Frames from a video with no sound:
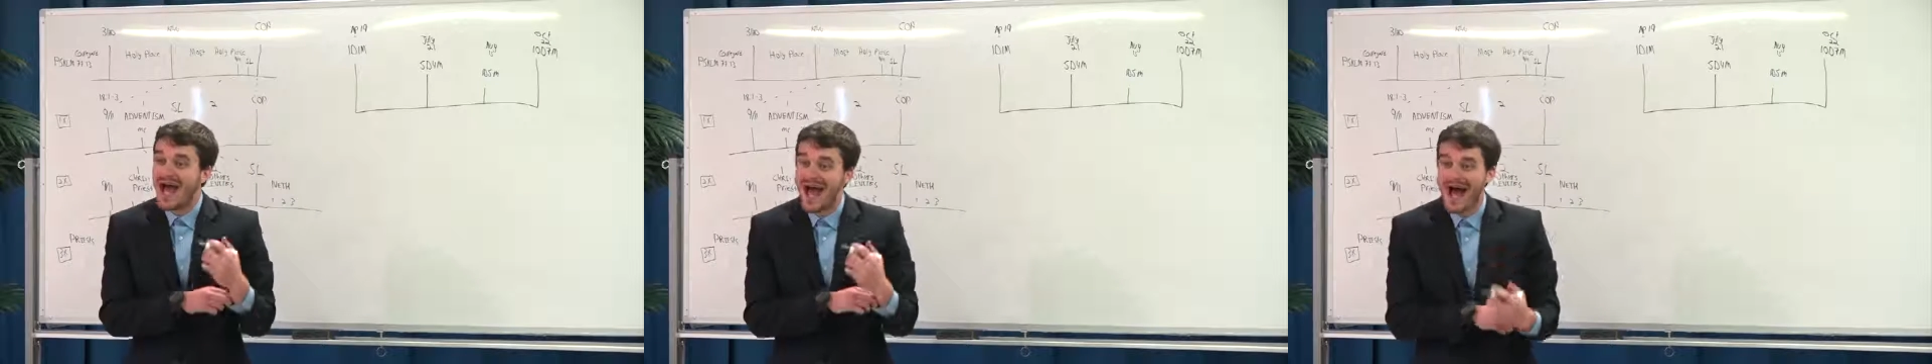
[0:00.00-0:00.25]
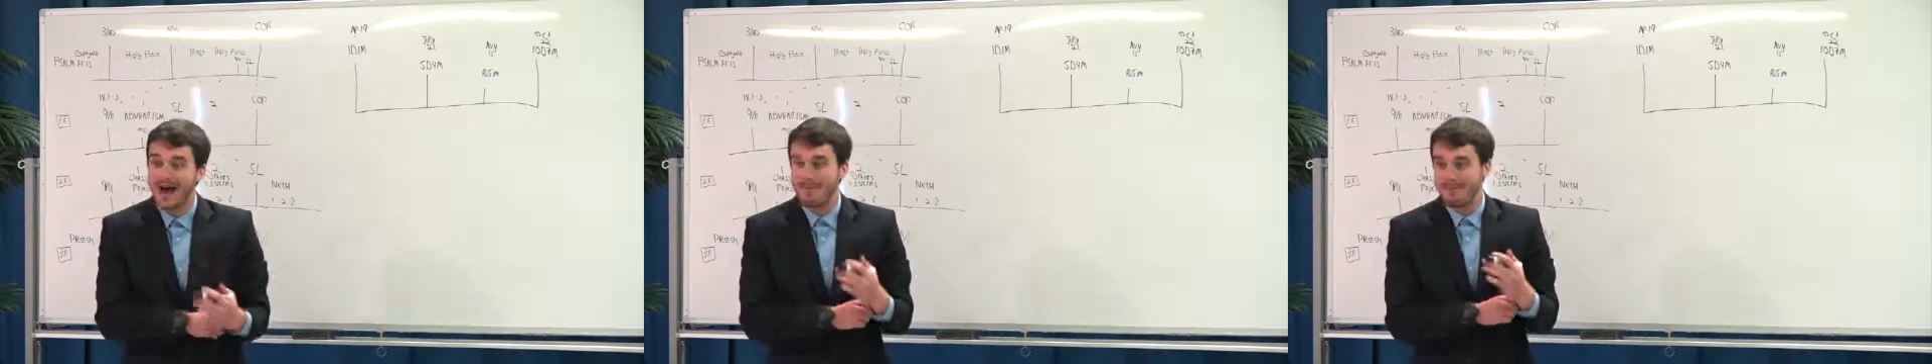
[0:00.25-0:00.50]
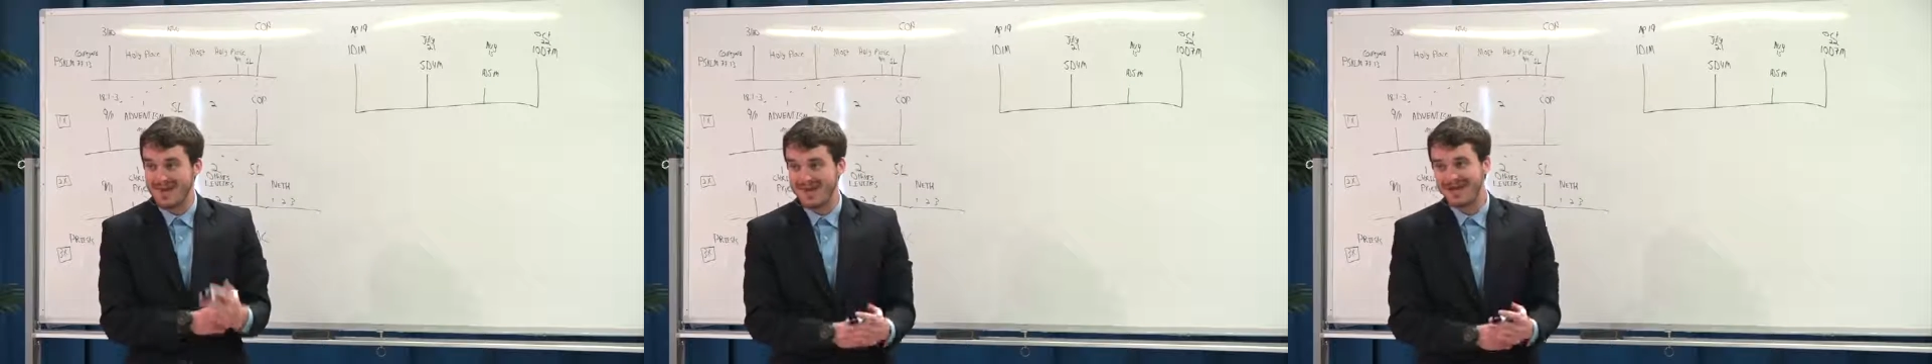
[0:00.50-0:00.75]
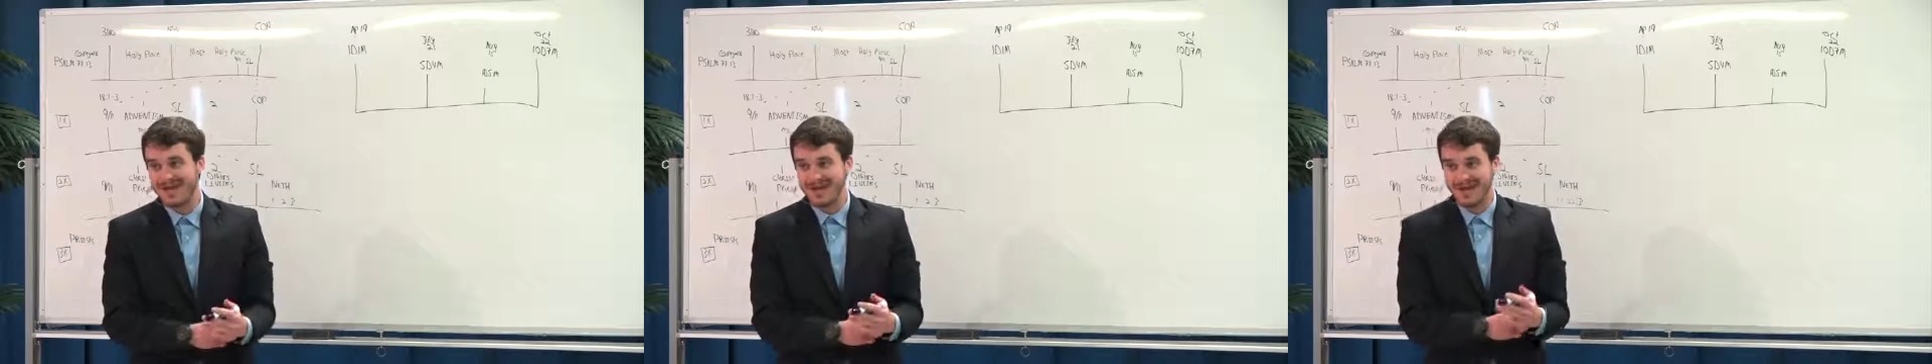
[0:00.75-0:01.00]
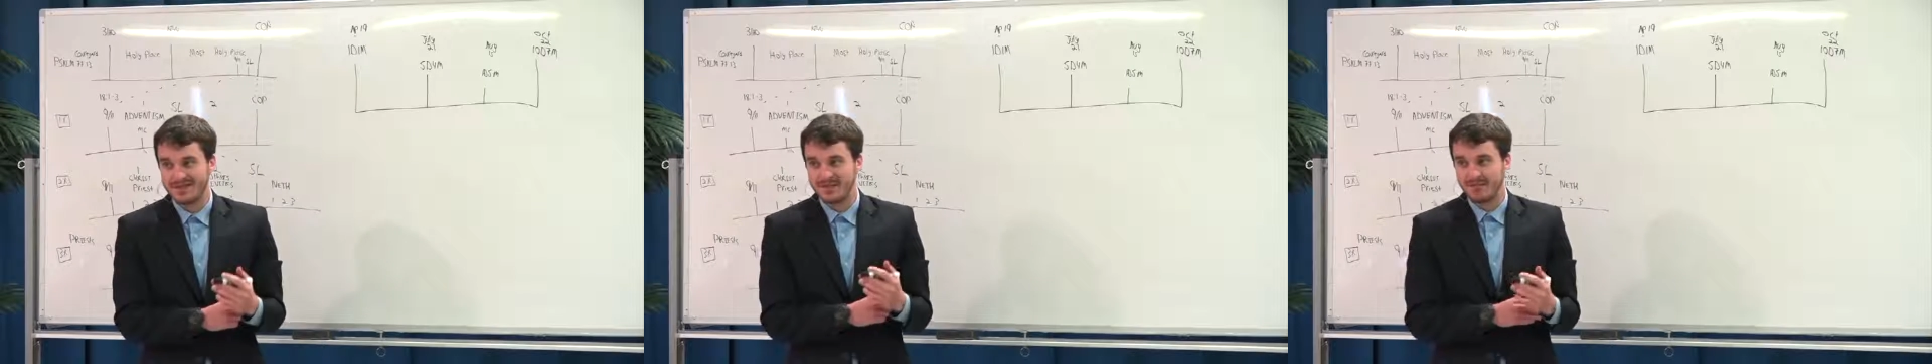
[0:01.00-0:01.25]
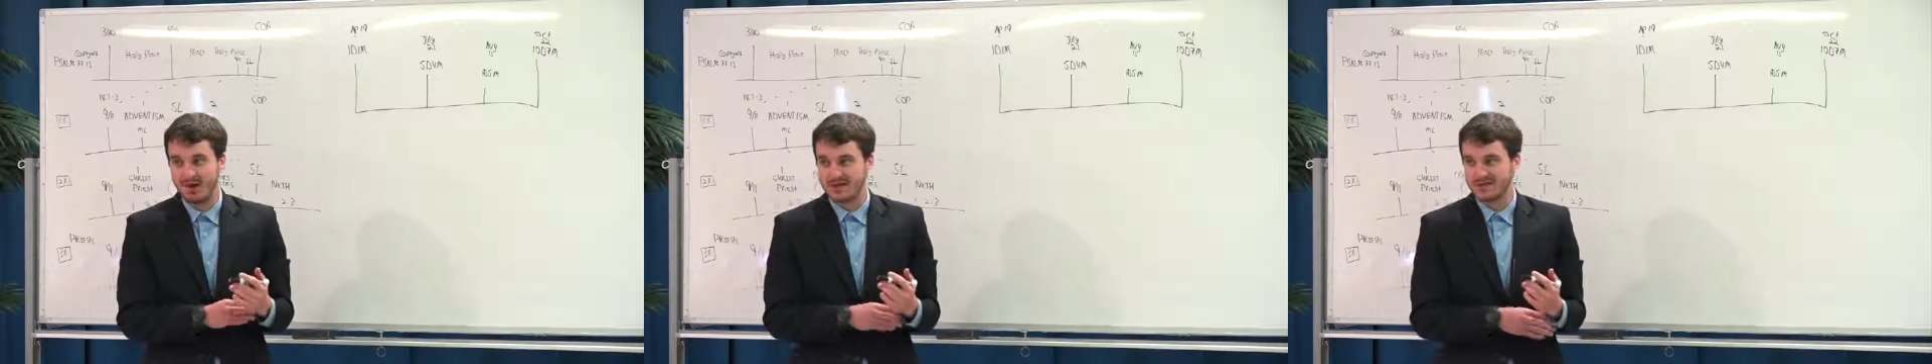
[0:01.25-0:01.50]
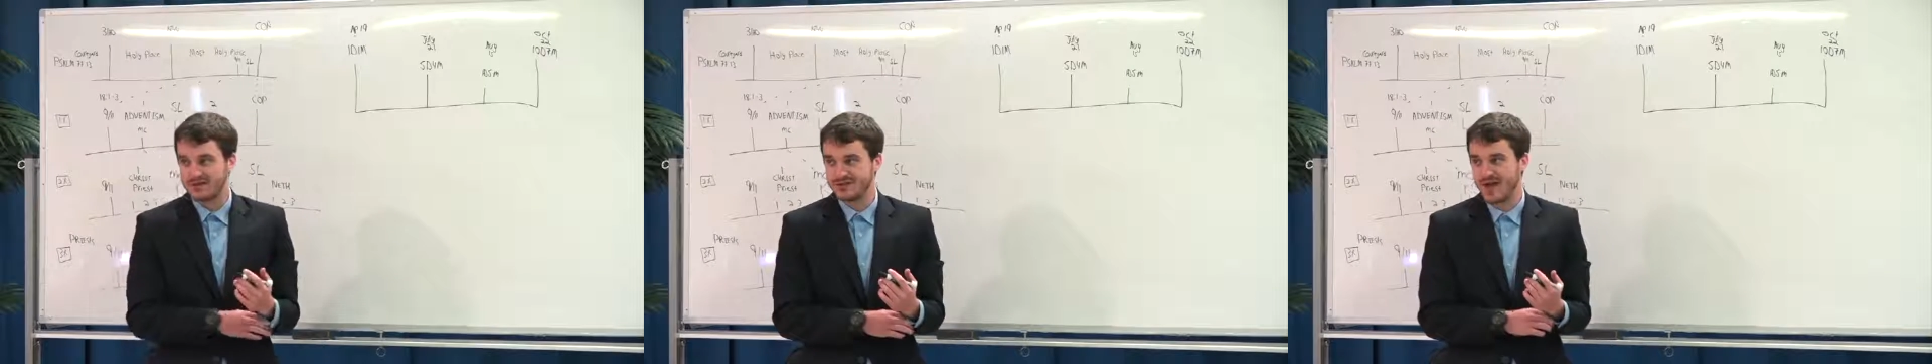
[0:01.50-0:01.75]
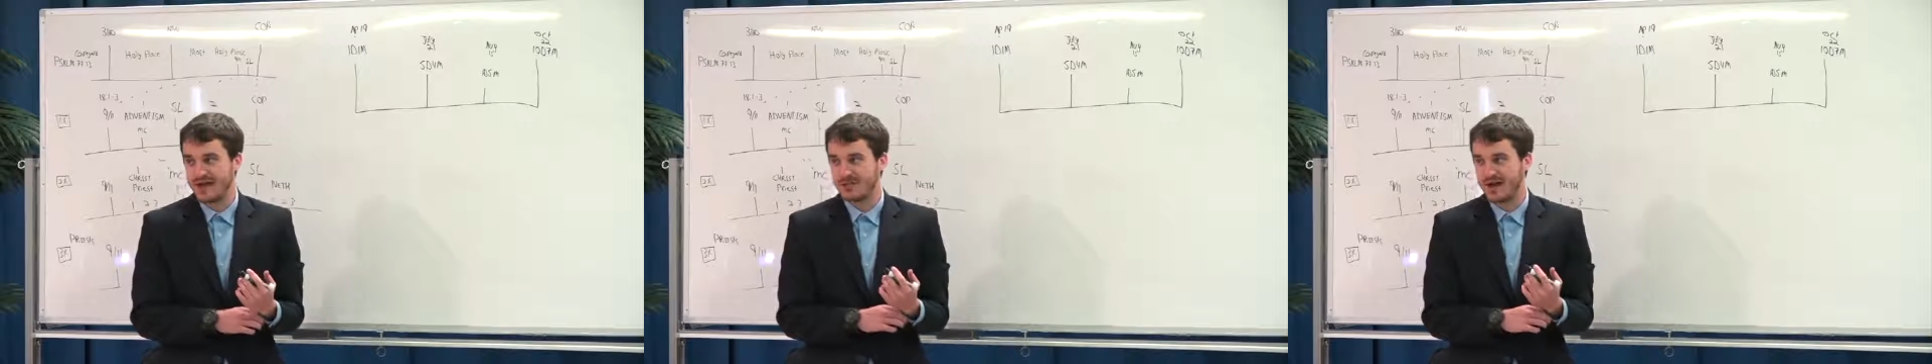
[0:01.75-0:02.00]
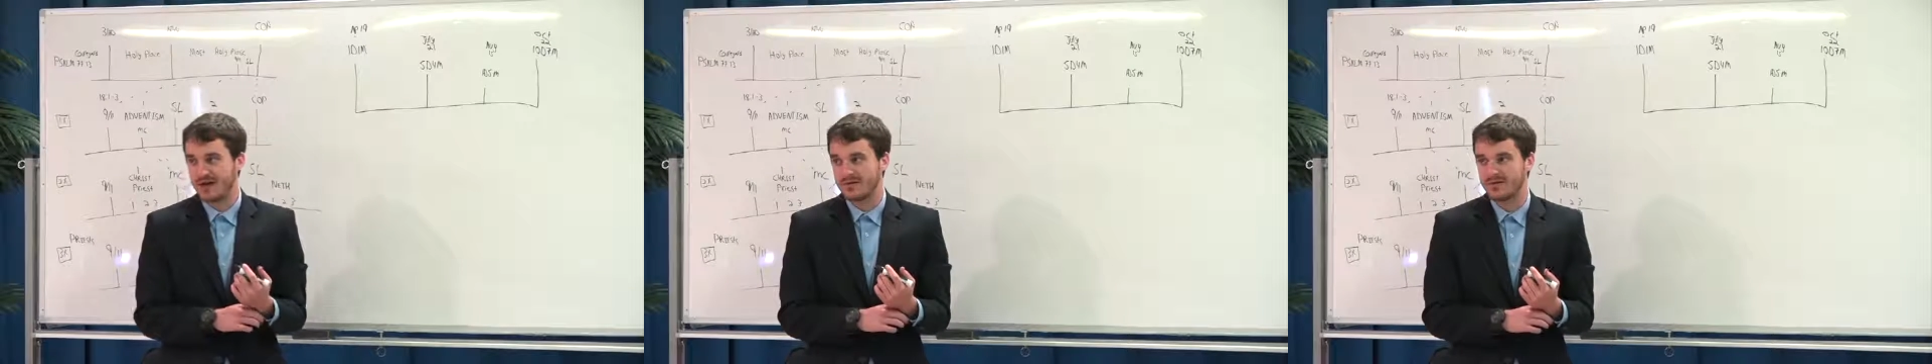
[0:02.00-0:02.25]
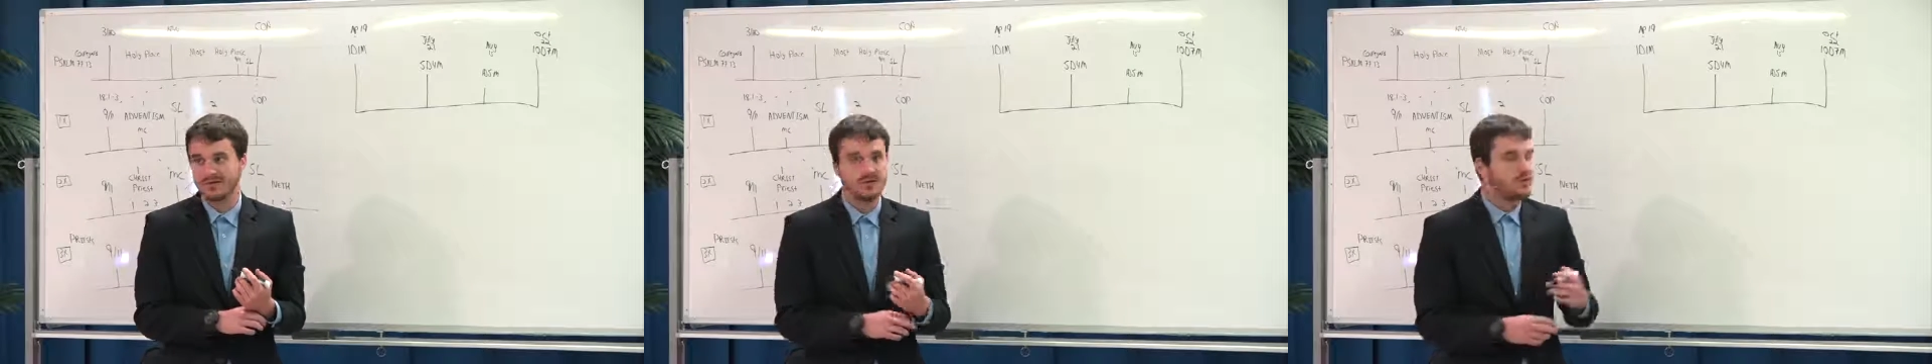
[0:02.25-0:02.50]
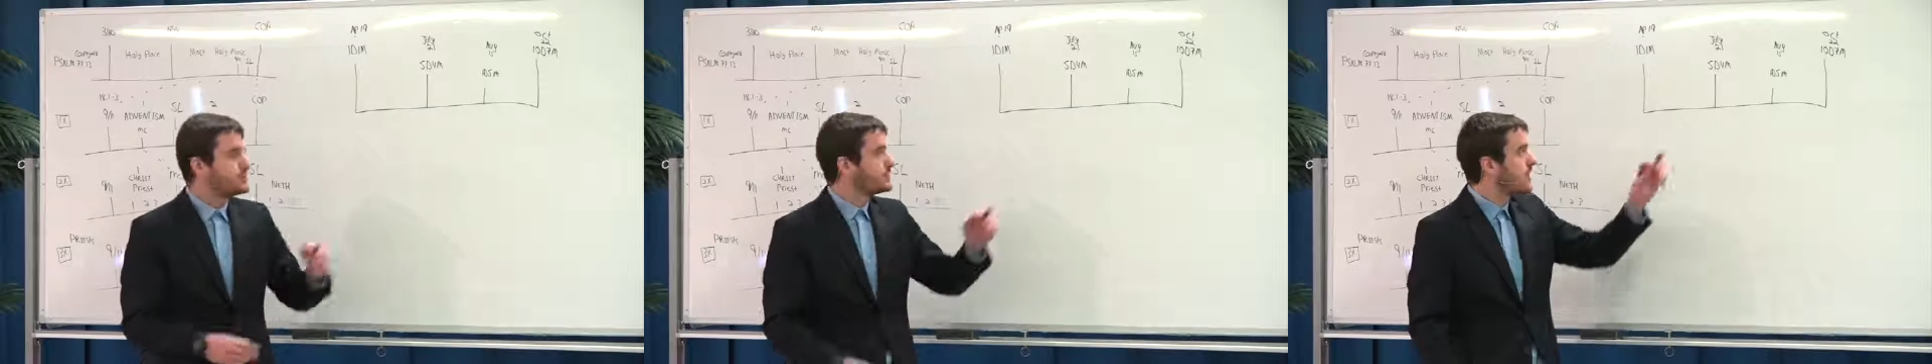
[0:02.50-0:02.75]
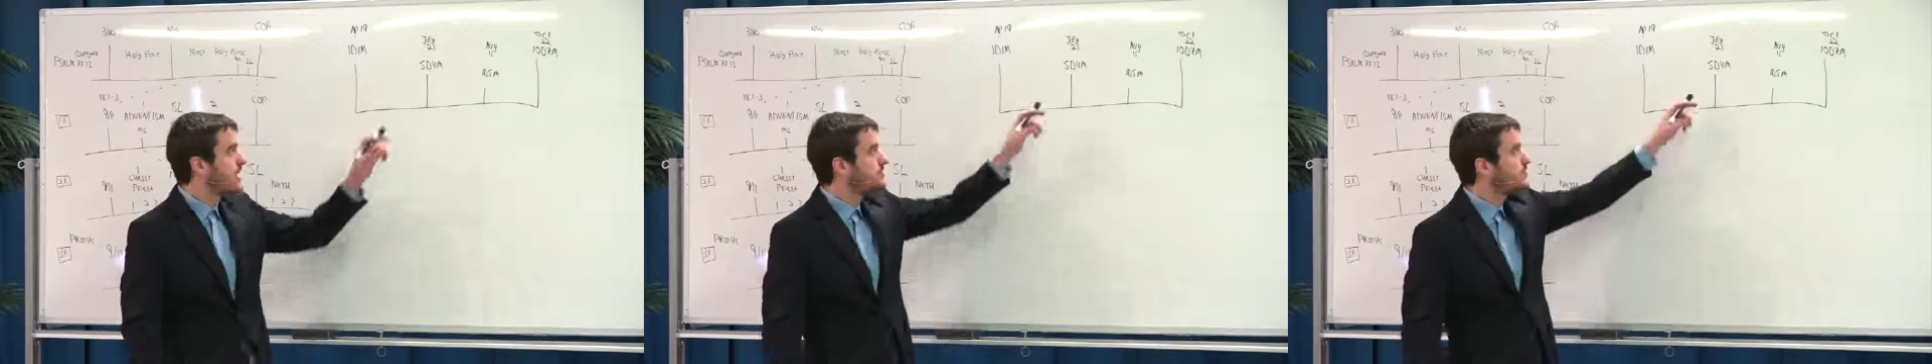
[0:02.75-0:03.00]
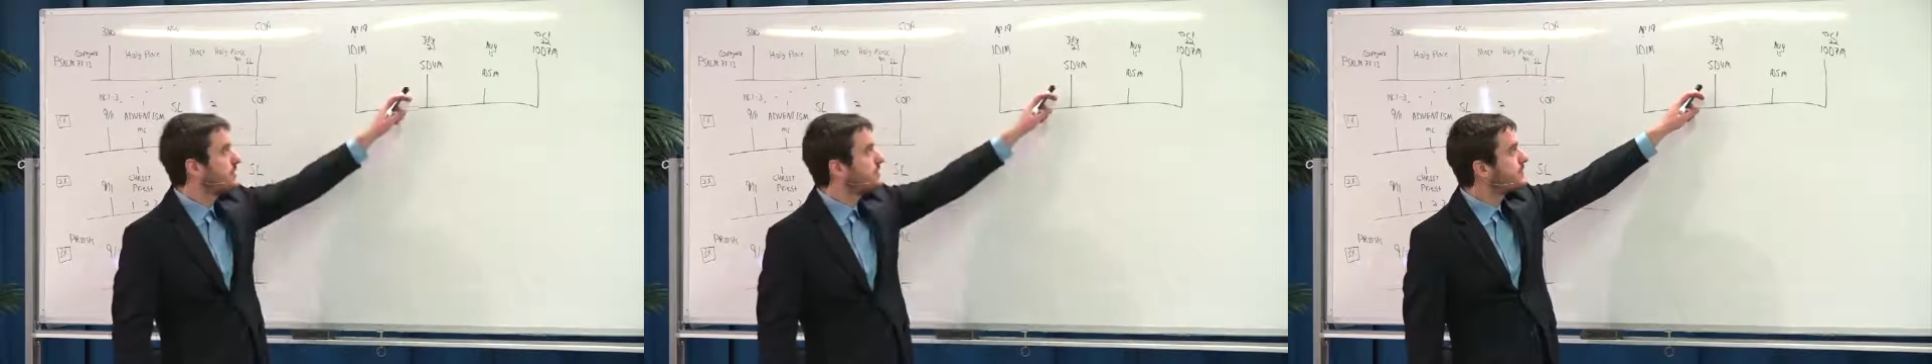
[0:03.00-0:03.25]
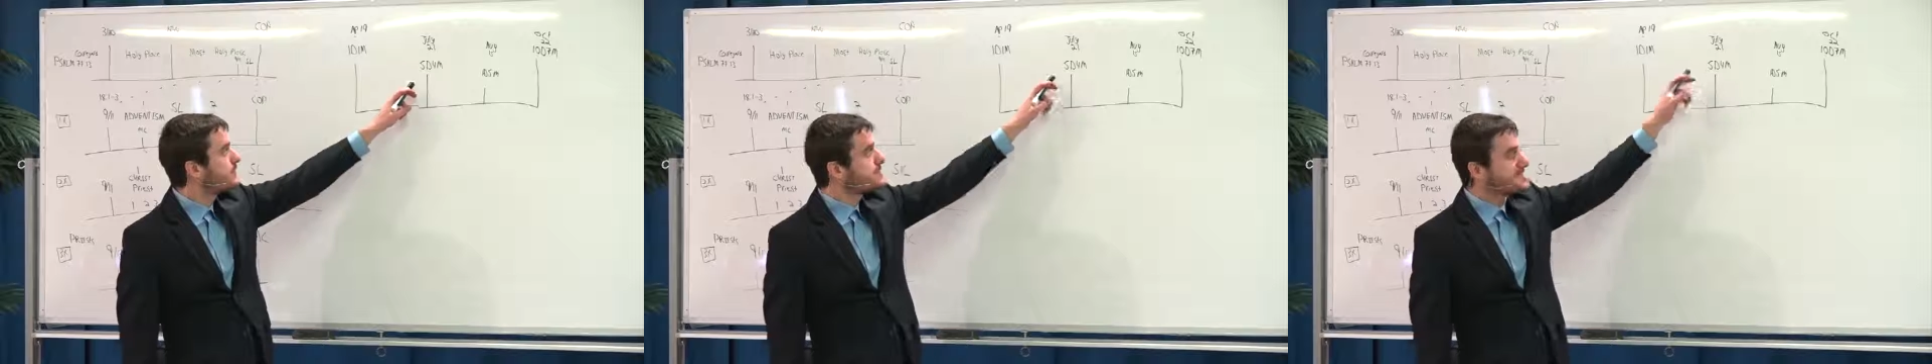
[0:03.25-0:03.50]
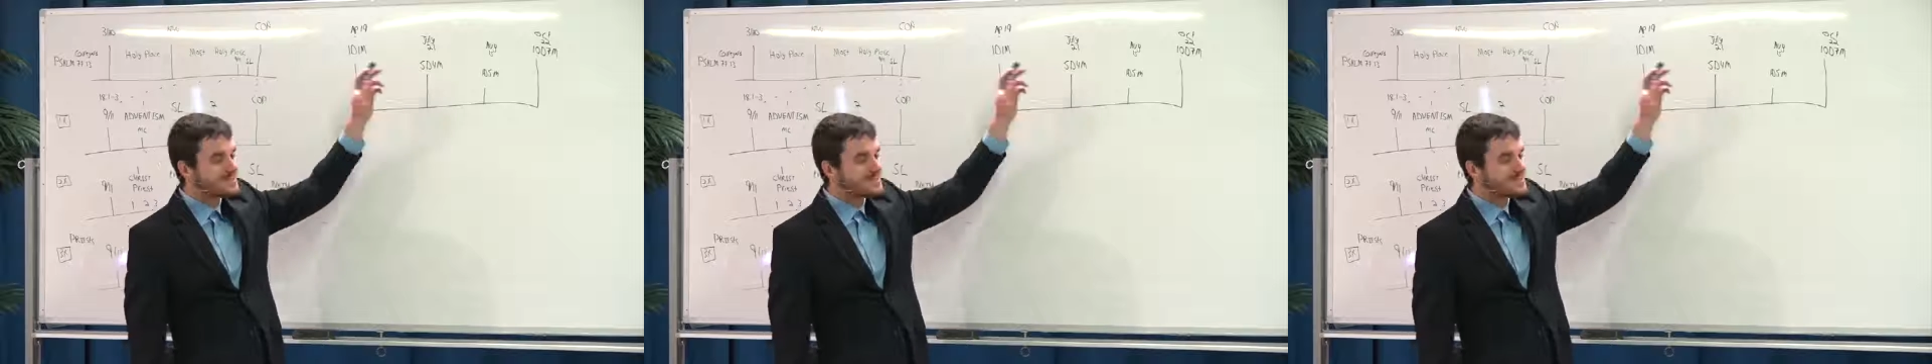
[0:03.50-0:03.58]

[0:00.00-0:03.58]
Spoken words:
at midnight at the Boston Tabernacle, July 21st.